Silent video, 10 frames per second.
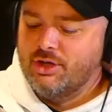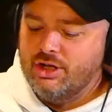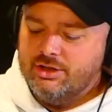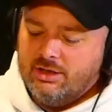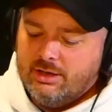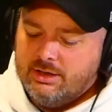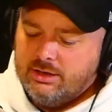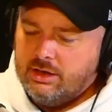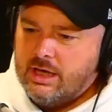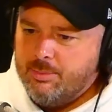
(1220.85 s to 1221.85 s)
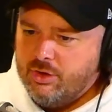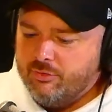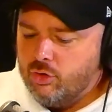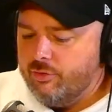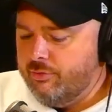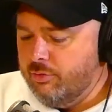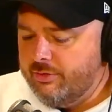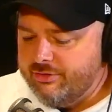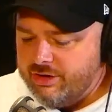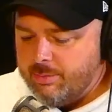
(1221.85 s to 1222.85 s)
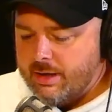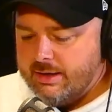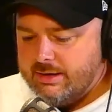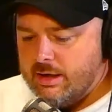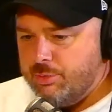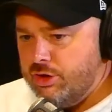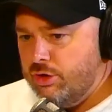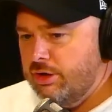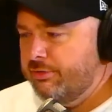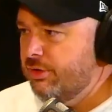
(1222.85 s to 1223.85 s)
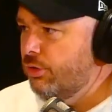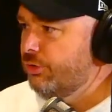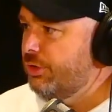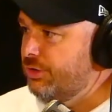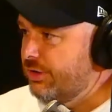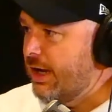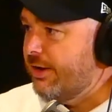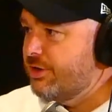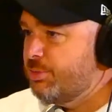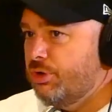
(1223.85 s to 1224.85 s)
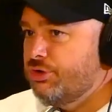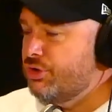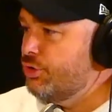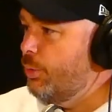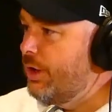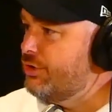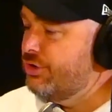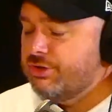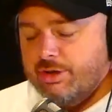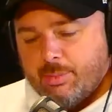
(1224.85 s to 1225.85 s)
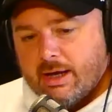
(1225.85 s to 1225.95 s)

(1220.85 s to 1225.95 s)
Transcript: done it and they're like, yeah, but I've got 450 at the back, yeah, but you're going to have to knock down your garage because there's no entry to the